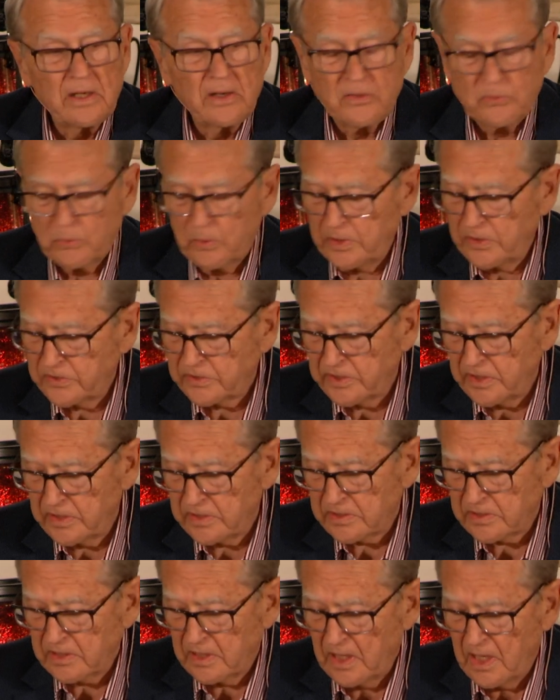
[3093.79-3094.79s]
Here's one that
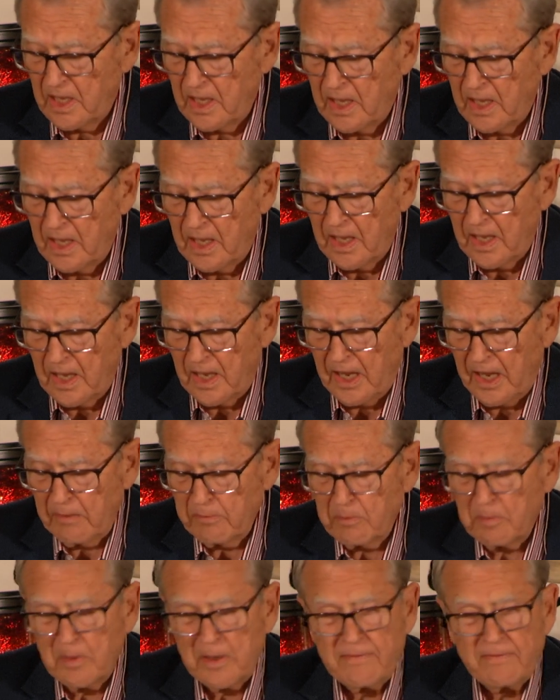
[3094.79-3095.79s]
says,
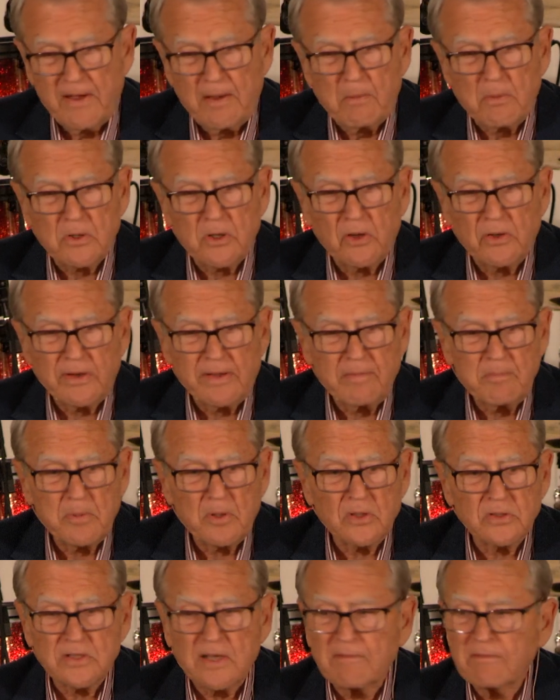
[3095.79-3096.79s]
I believe I will go to heaven
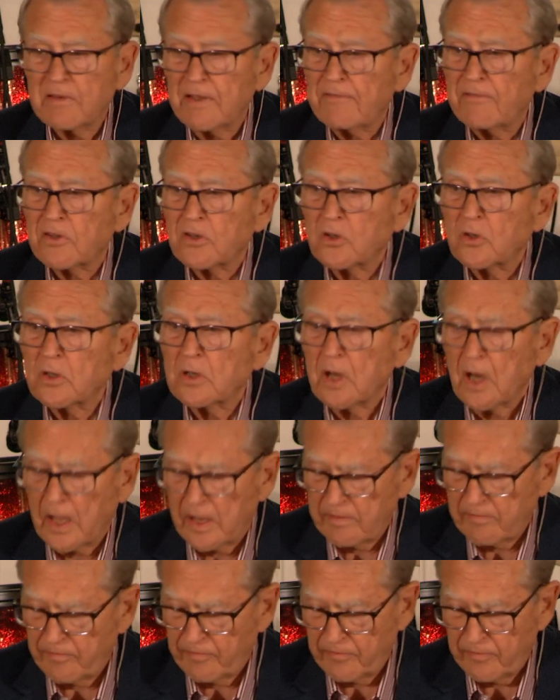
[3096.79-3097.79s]
because I've lived a good
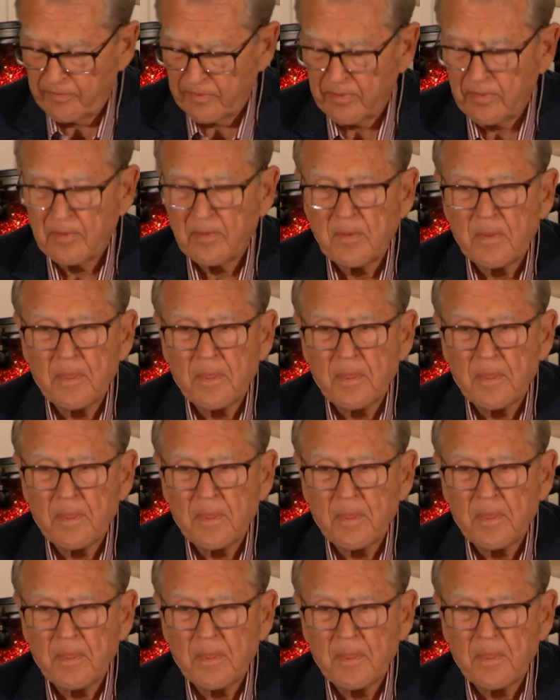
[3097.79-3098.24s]
life.